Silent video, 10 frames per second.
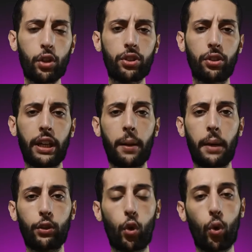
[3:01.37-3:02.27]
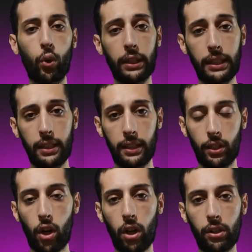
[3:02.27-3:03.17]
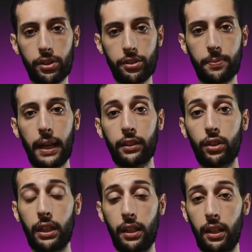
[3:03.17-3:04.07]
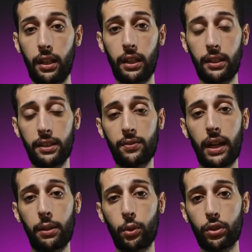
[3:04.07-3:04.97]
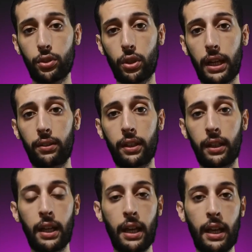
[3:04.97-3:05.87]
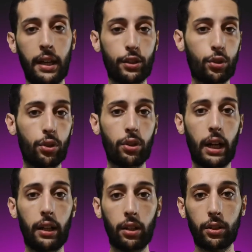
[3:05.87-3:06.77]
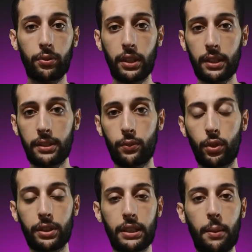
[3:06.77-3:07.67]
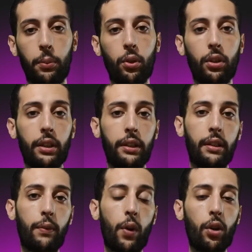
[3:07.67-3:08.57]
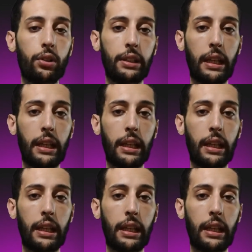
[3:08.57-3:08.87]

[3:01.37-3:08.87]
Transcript: not talking about only colors, but in these variables you can store a lot of things. For example, the font